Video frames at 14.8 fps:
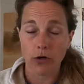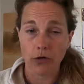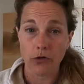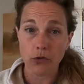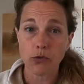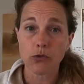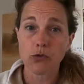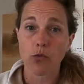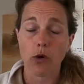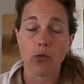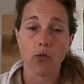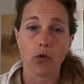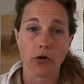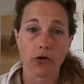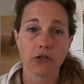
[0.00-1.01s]
use
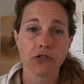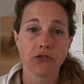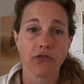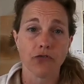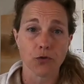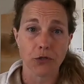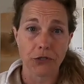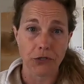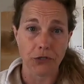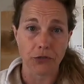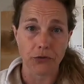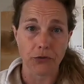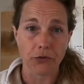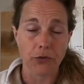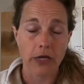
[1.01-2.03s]
what works for
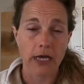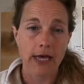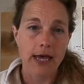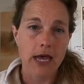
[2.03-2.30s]
you.